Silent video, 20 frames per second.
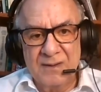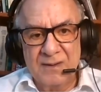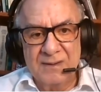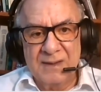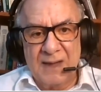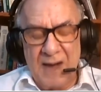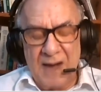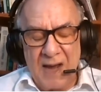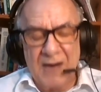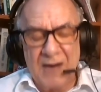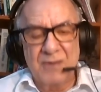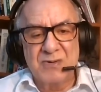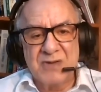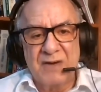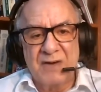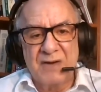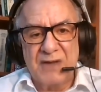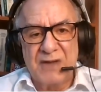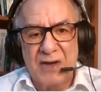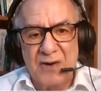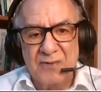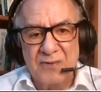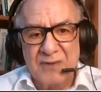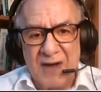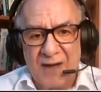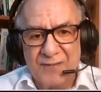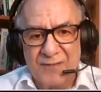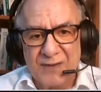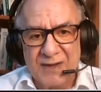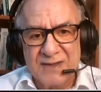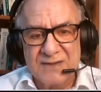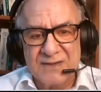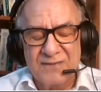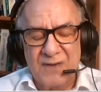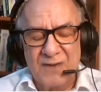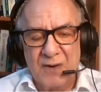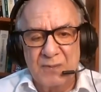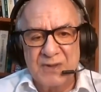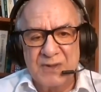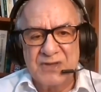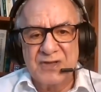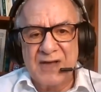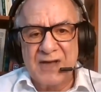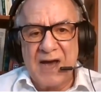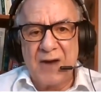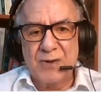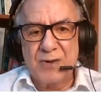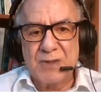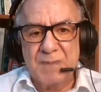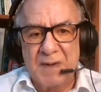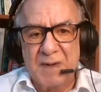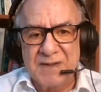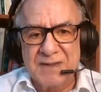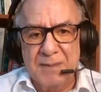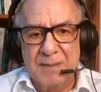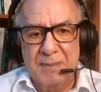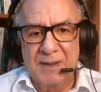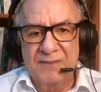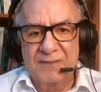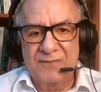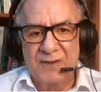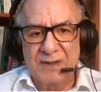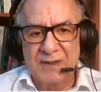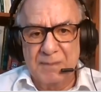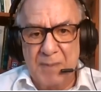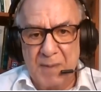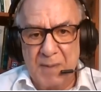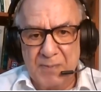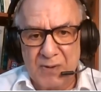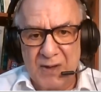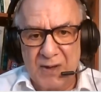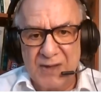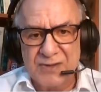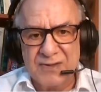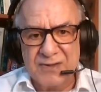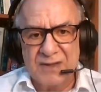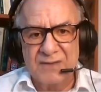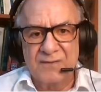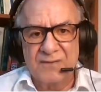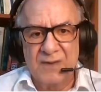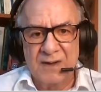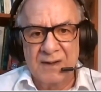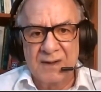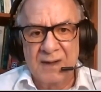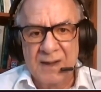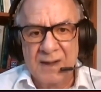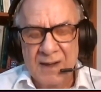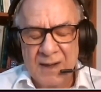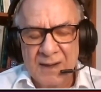the language of their own countries for which they are responsible for the populations, for the,